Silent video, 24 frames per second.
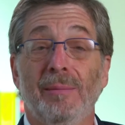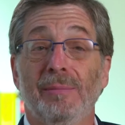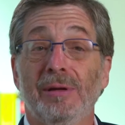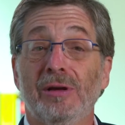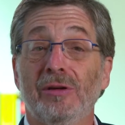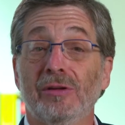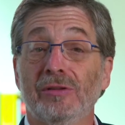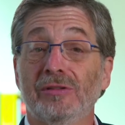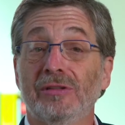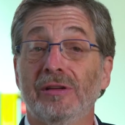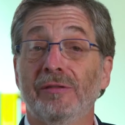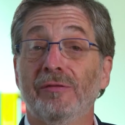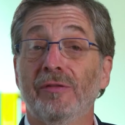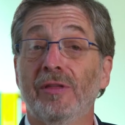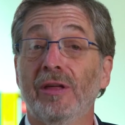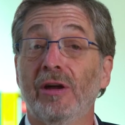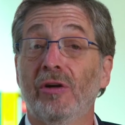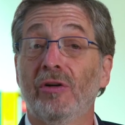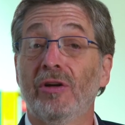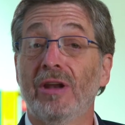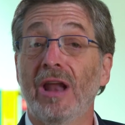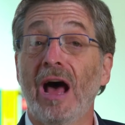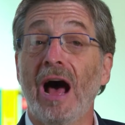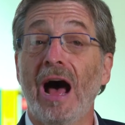Because if
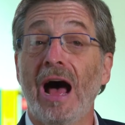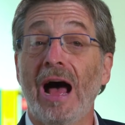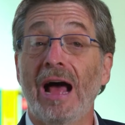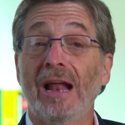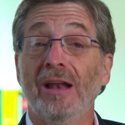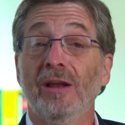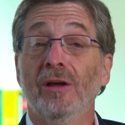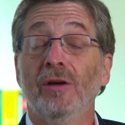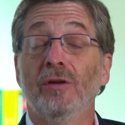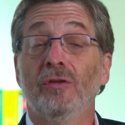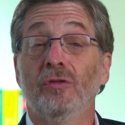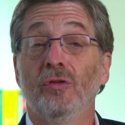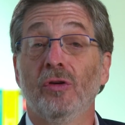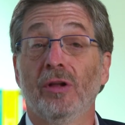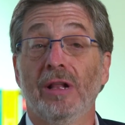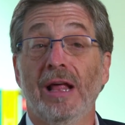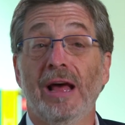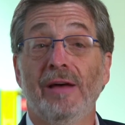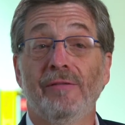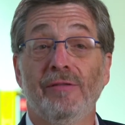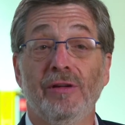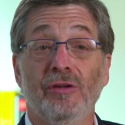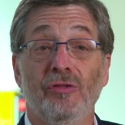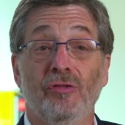they're not, you'll
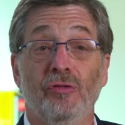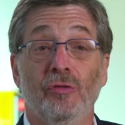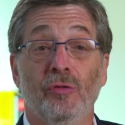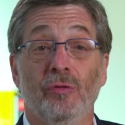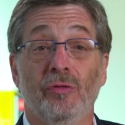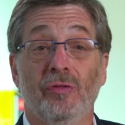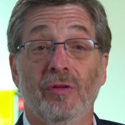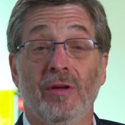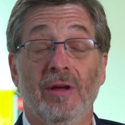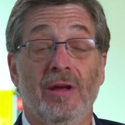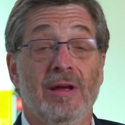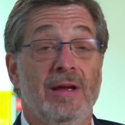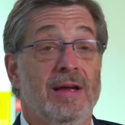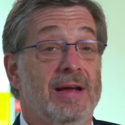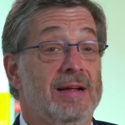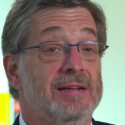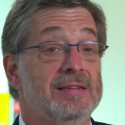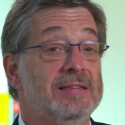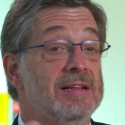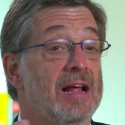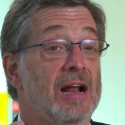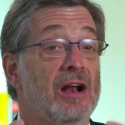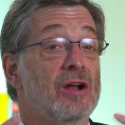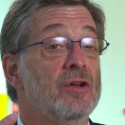have issues.
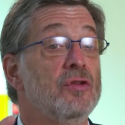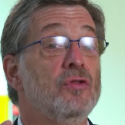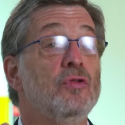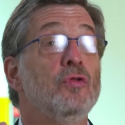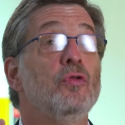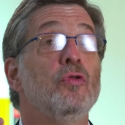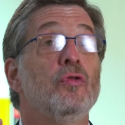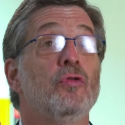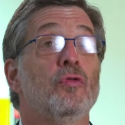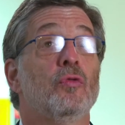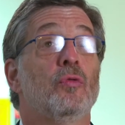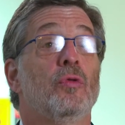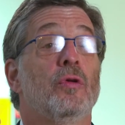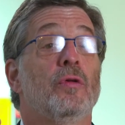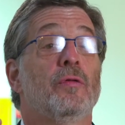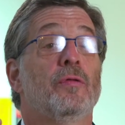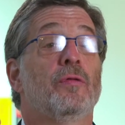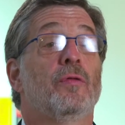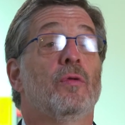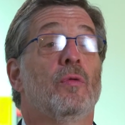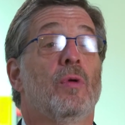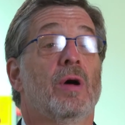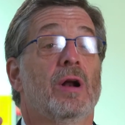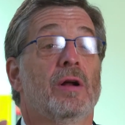It's not unusual
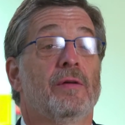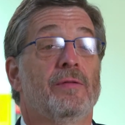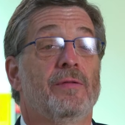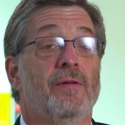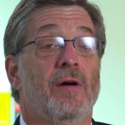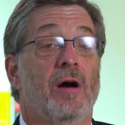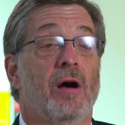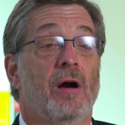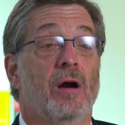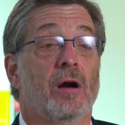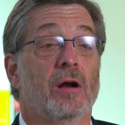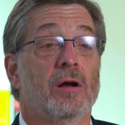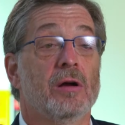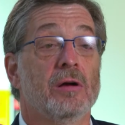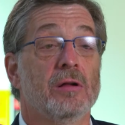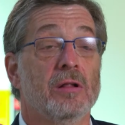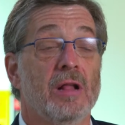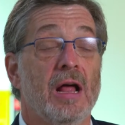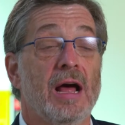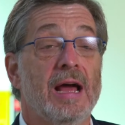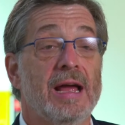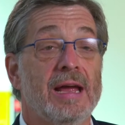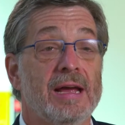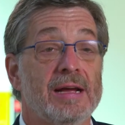for one of our
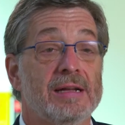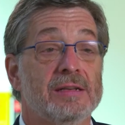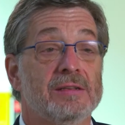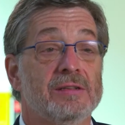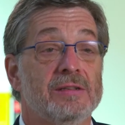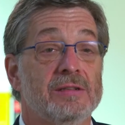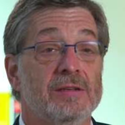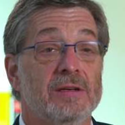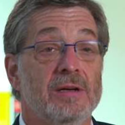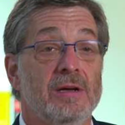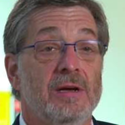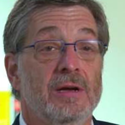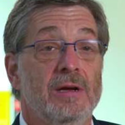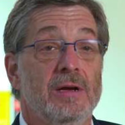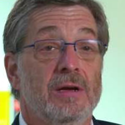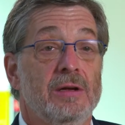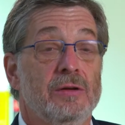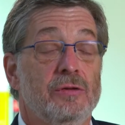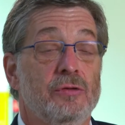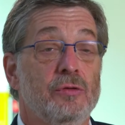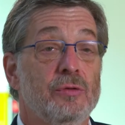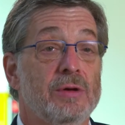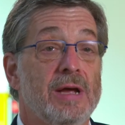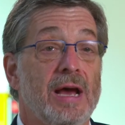clients
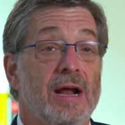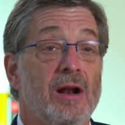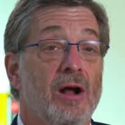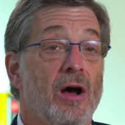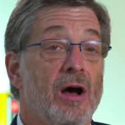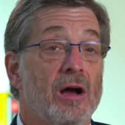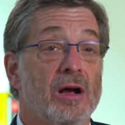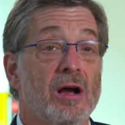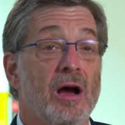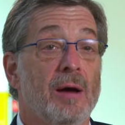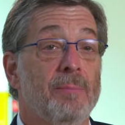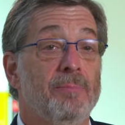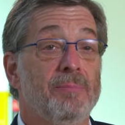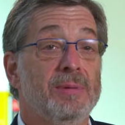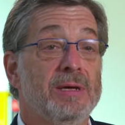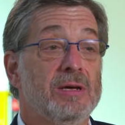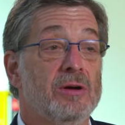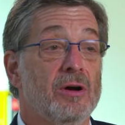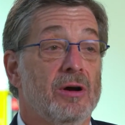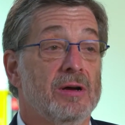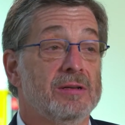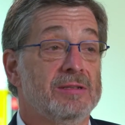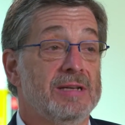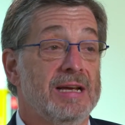to get hung up
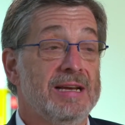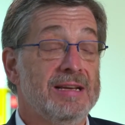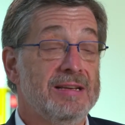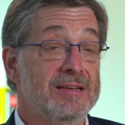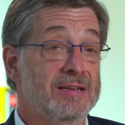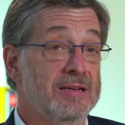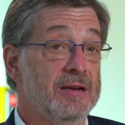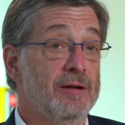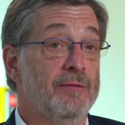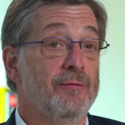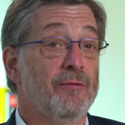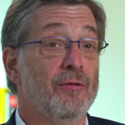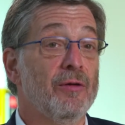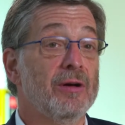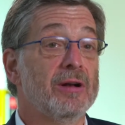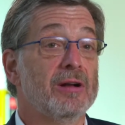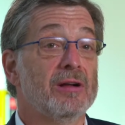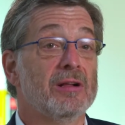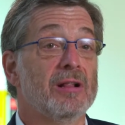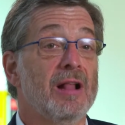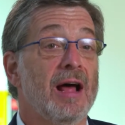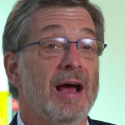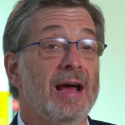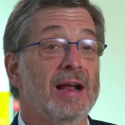because a
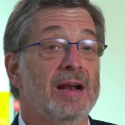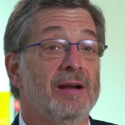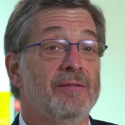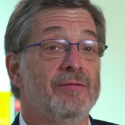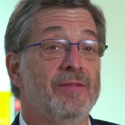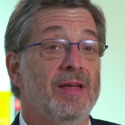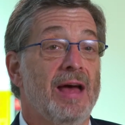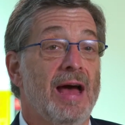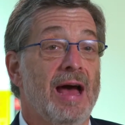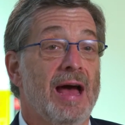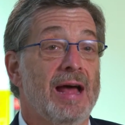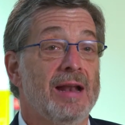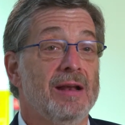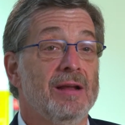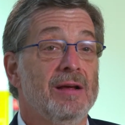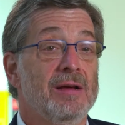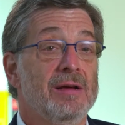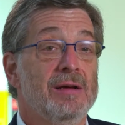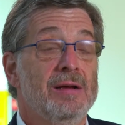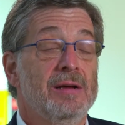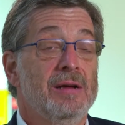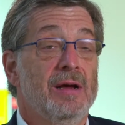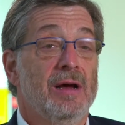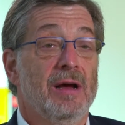different client of that
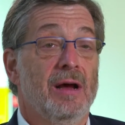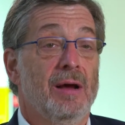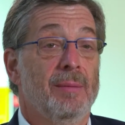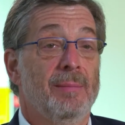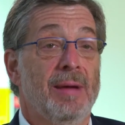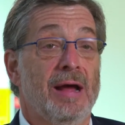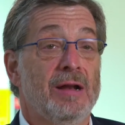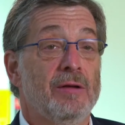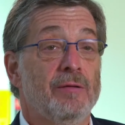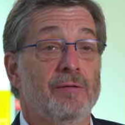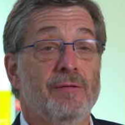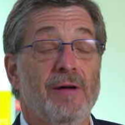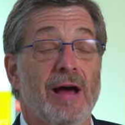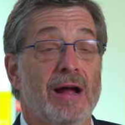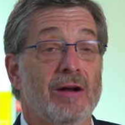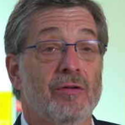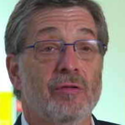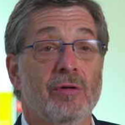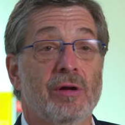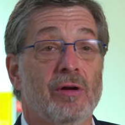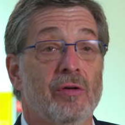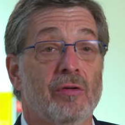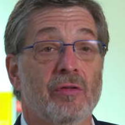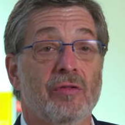
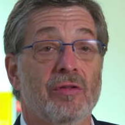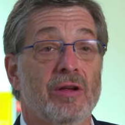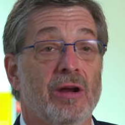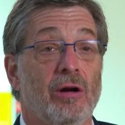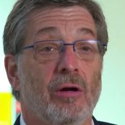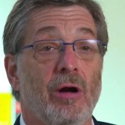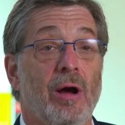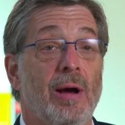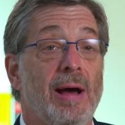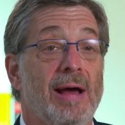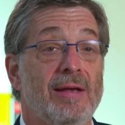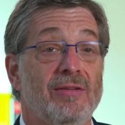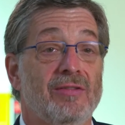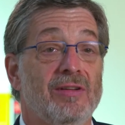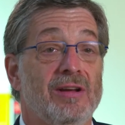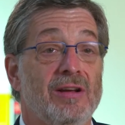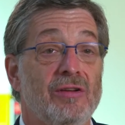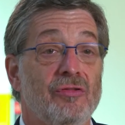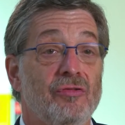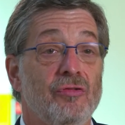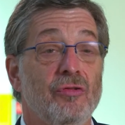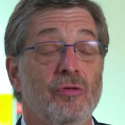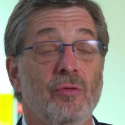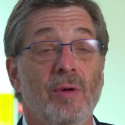manufacturing or CRO has
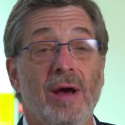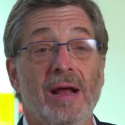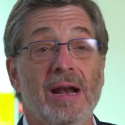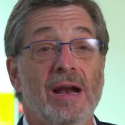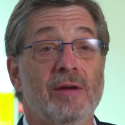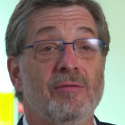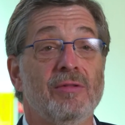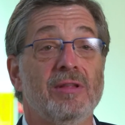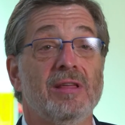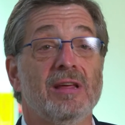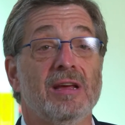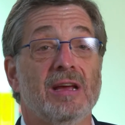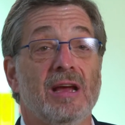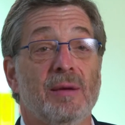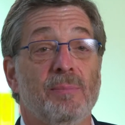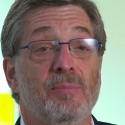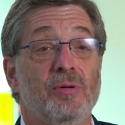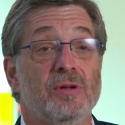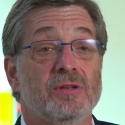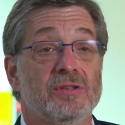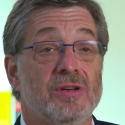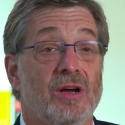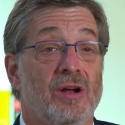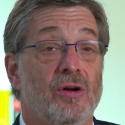an issue and everything
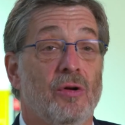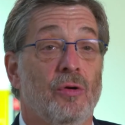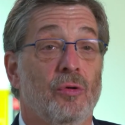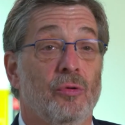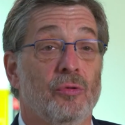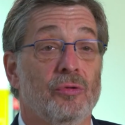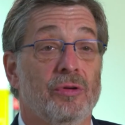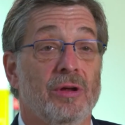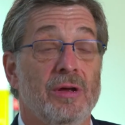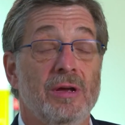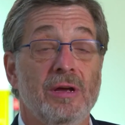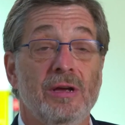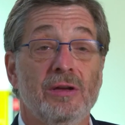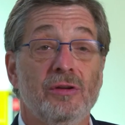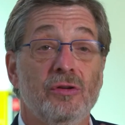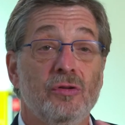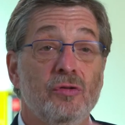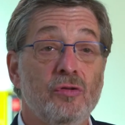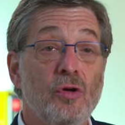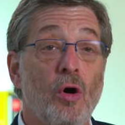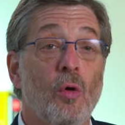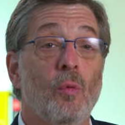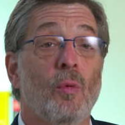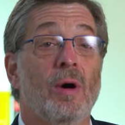gets put on hold.
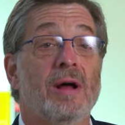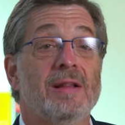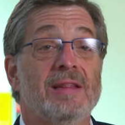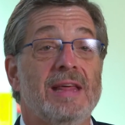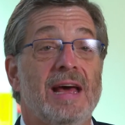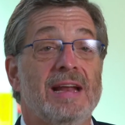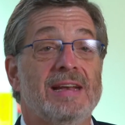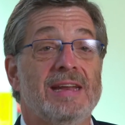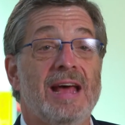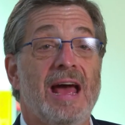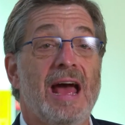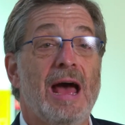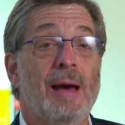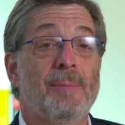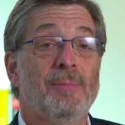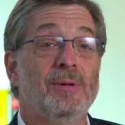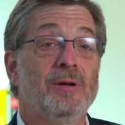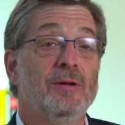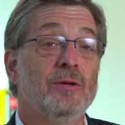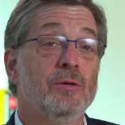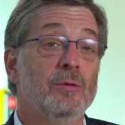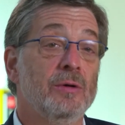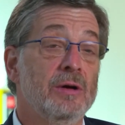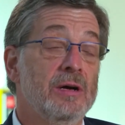You don't want that to
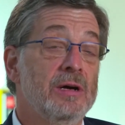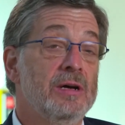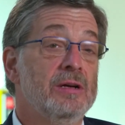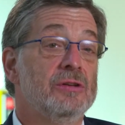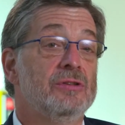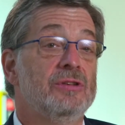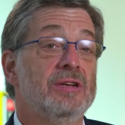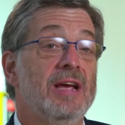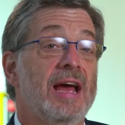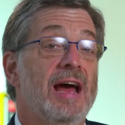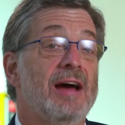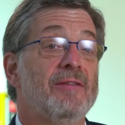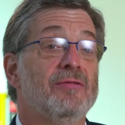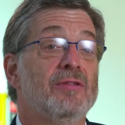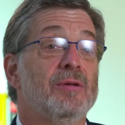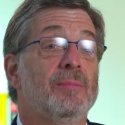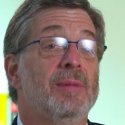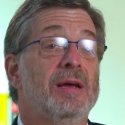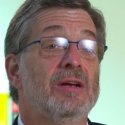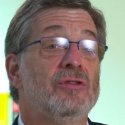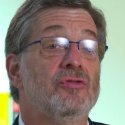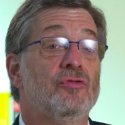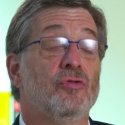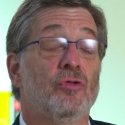happen to you, so you have
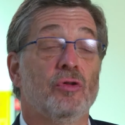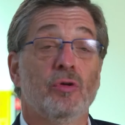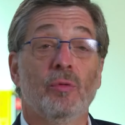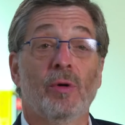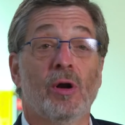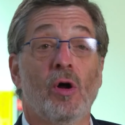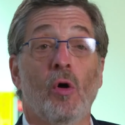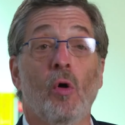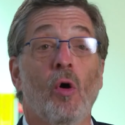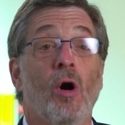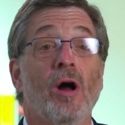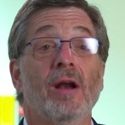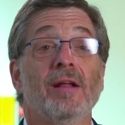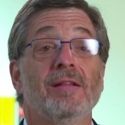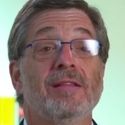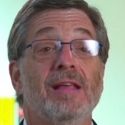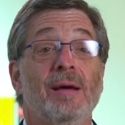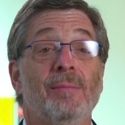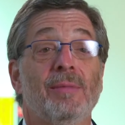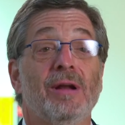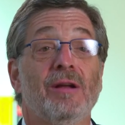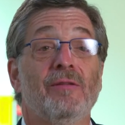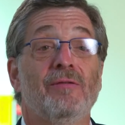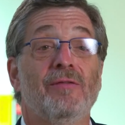to make sure you want to
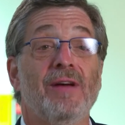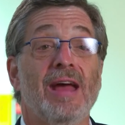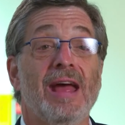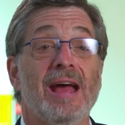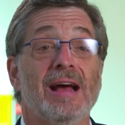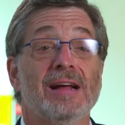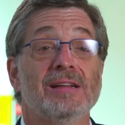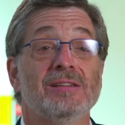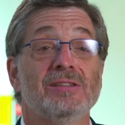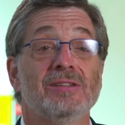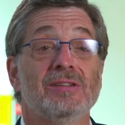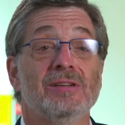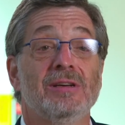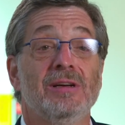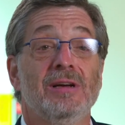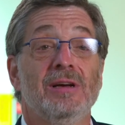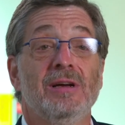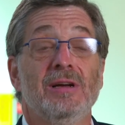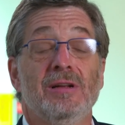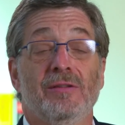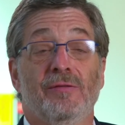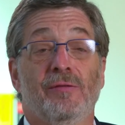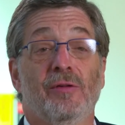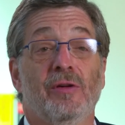audit them in advance,
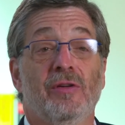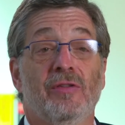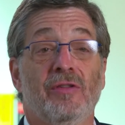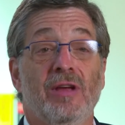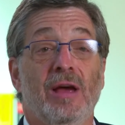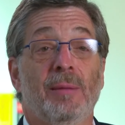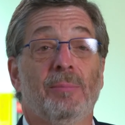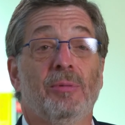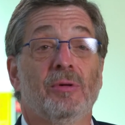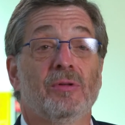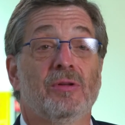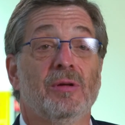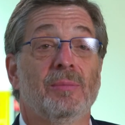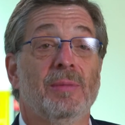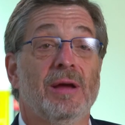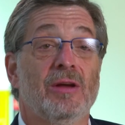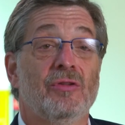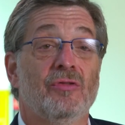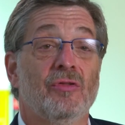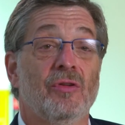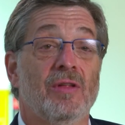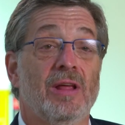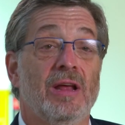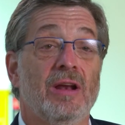for example, to
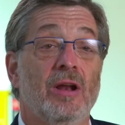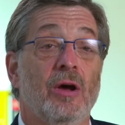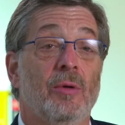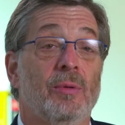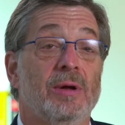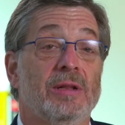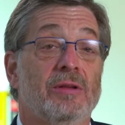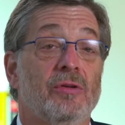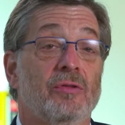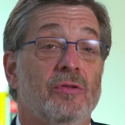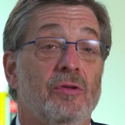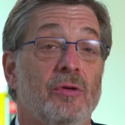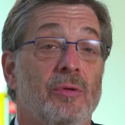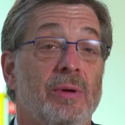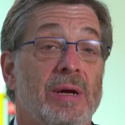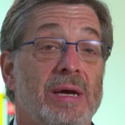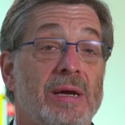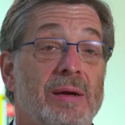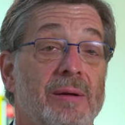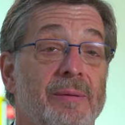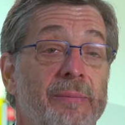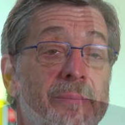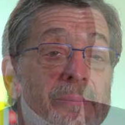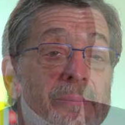make sure they know what they're doing.